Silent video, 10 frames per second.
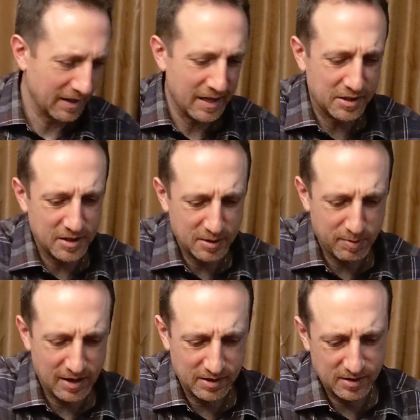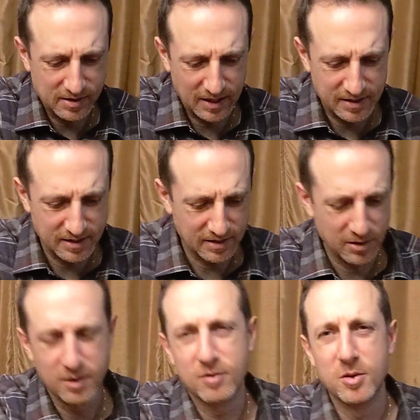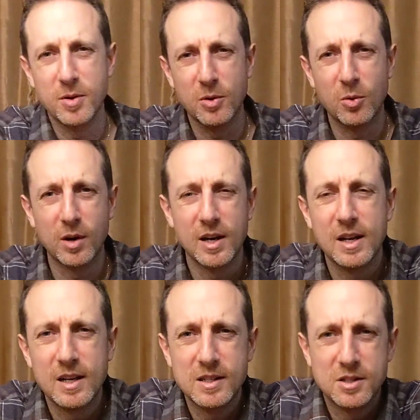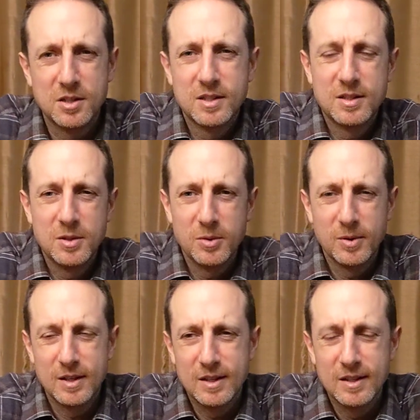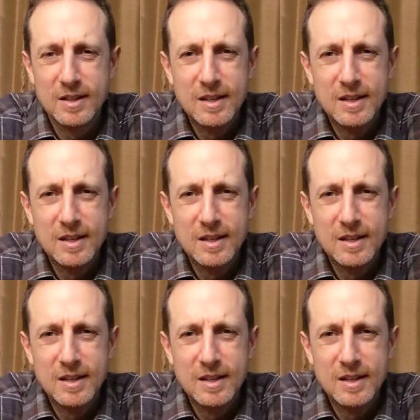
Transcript: Each of these boxes I did go through and organize just to